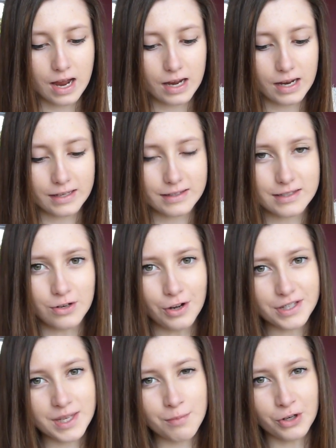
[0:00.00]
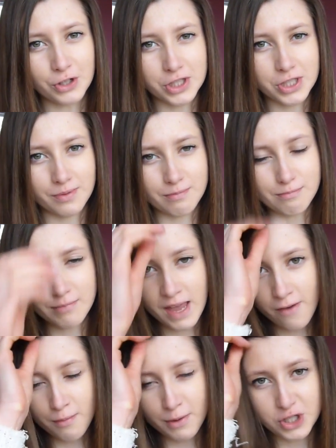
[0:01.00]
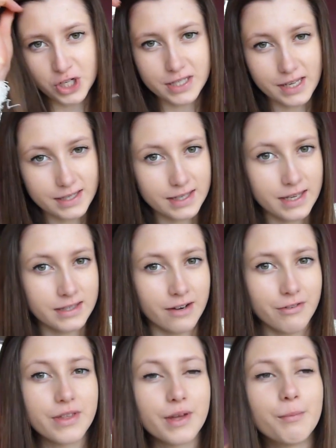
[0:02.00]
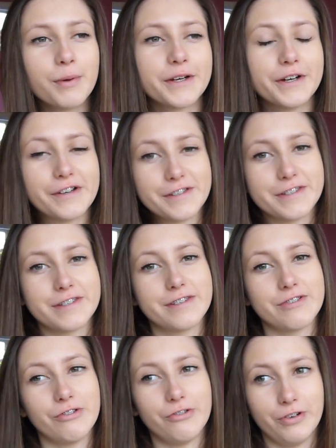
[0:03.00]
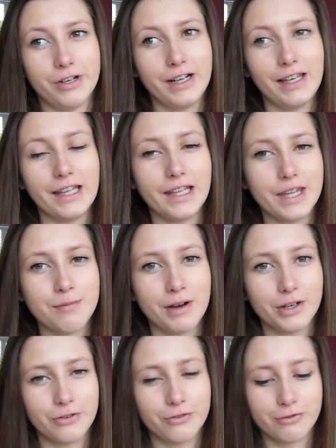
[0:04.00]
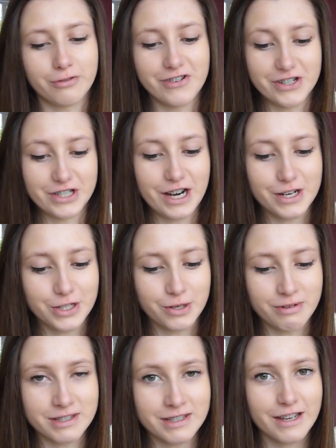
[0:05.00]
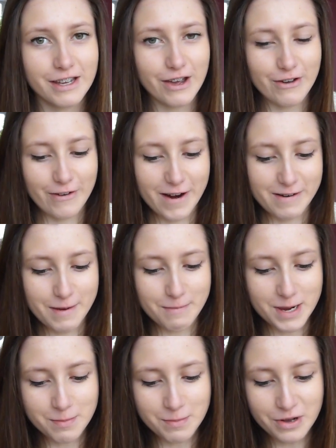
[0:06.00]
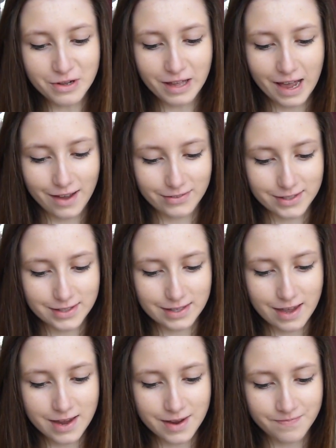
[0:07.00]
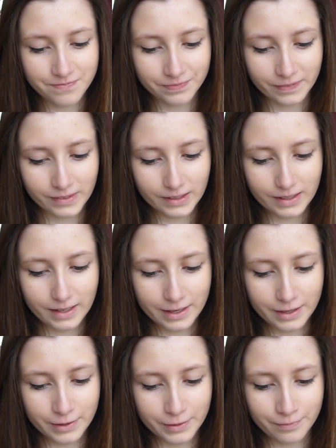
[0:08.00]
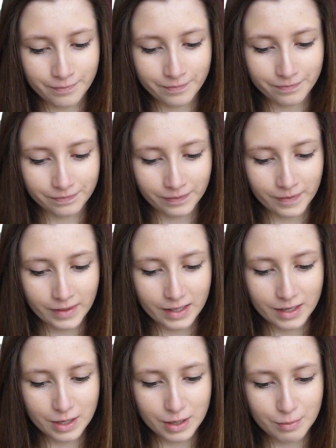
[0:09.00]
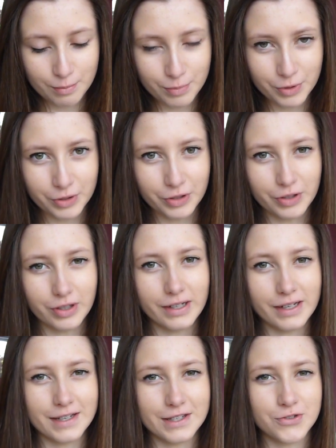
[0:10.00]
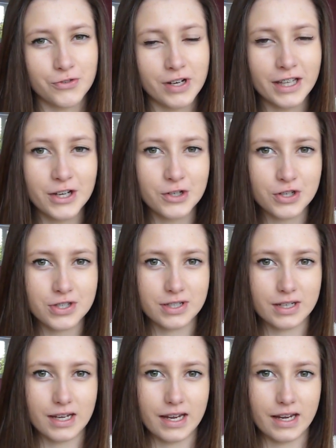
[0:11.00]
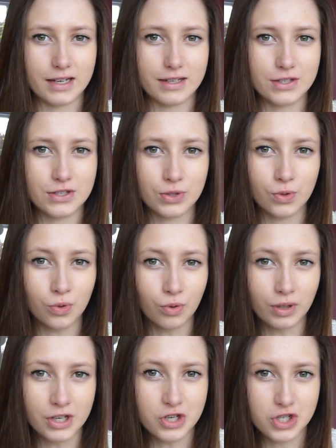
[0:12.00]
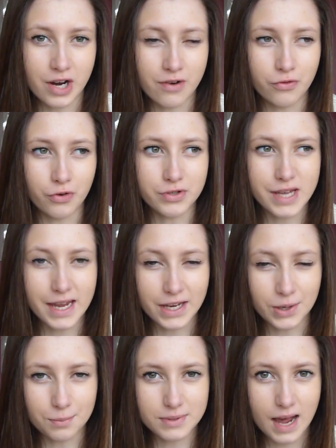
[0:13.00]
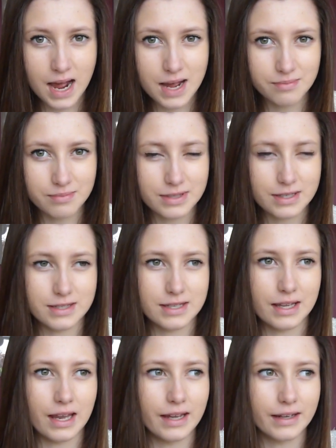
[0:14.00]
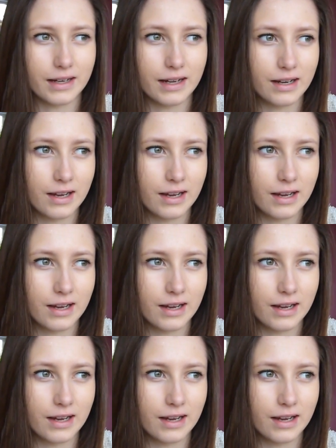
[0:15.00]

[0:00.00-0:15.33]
it's not so much me having my GCSEs and everything, because really the amount of revision I do is very minimal, I have to say, but it's really just school in general taking up time. So like,